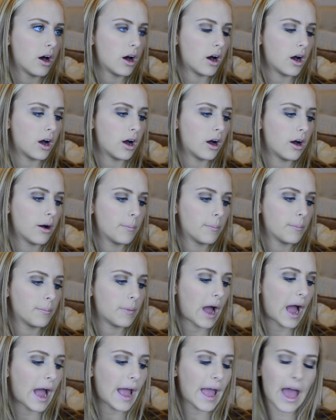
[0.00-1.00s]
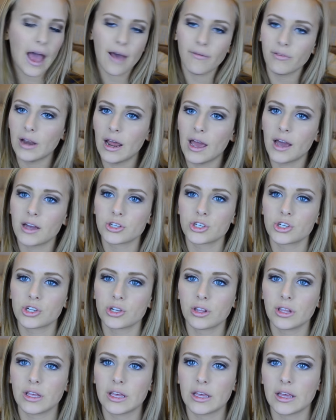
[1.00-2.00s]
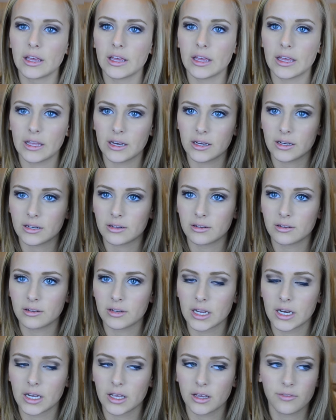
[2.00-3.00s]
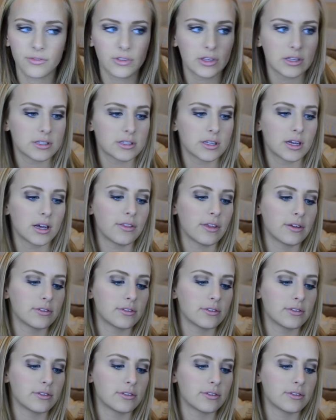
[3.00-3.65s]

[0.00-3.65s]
Um, I haven't actually eaten any of these yet.